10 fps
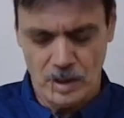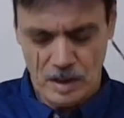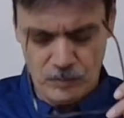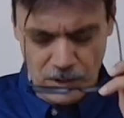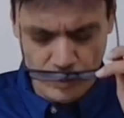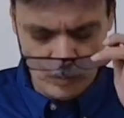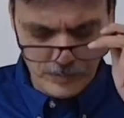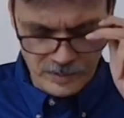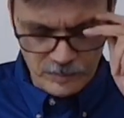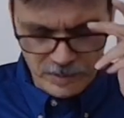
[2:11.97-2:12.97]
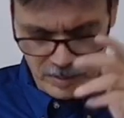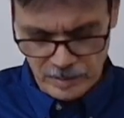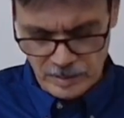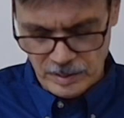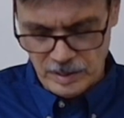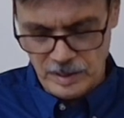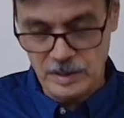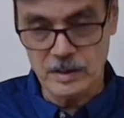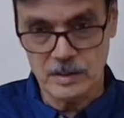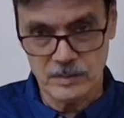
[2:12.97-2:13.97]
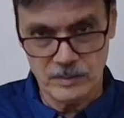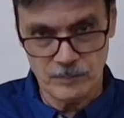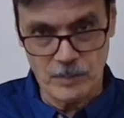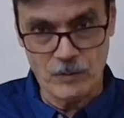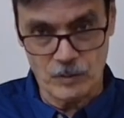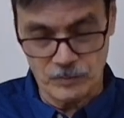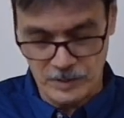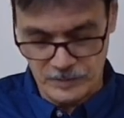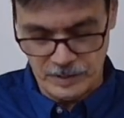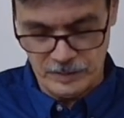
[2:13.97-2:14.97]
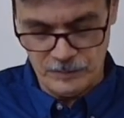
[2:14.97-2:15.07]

Uh, we can always limit uh, the power of the state.